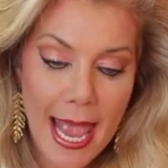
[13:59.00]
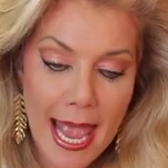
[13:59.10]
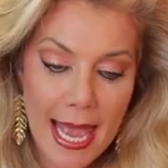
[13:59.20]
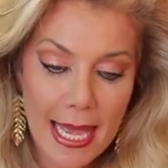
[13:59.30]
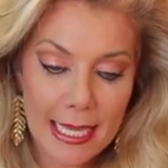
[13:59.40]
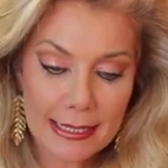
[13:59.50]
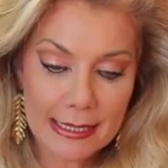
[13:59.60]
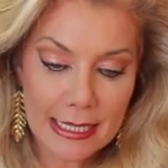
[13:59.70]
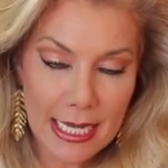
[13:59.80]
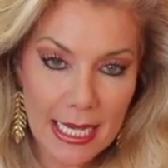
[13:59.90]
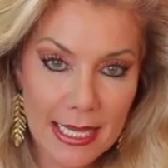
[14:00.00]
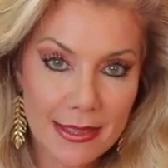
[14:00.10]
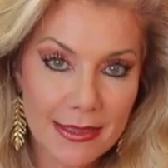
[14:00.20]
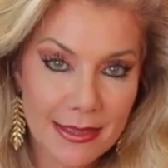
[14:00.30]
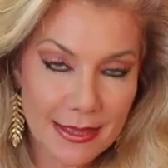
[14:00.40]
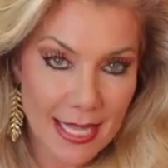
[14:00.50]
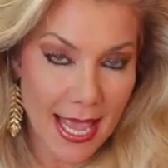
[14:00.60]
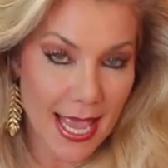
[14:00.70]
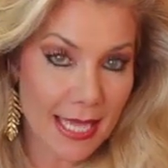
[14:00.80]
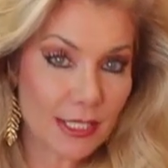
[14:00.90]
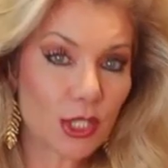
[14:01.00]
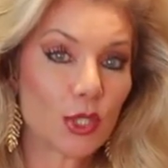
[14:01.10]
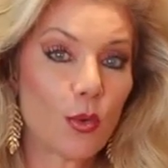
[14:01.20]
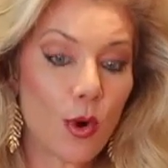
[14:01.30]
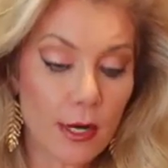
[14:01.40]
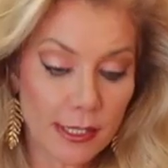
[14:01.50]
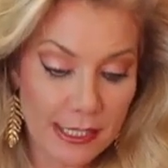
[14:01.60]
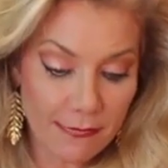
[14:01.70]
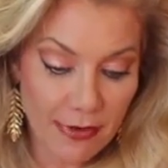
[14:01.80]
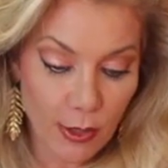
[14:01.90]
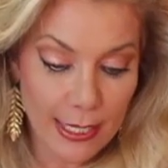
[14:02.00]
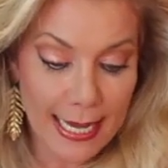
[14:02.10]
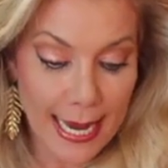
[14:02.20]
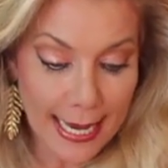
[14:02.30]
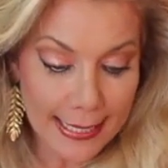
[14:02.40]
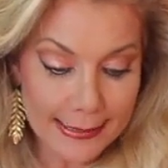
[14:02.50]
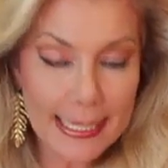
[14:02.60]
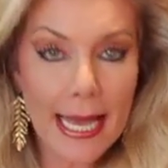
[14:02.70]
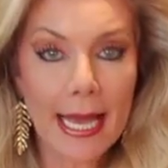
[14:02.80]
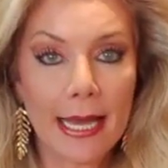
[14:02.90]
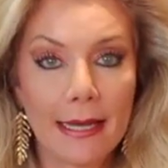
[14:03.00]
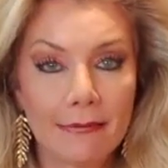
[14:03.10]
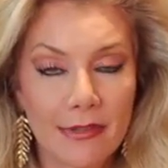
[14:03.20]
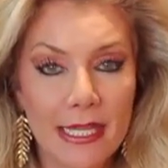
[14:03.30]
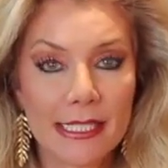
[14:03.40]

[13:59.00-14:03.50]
and towards the very end of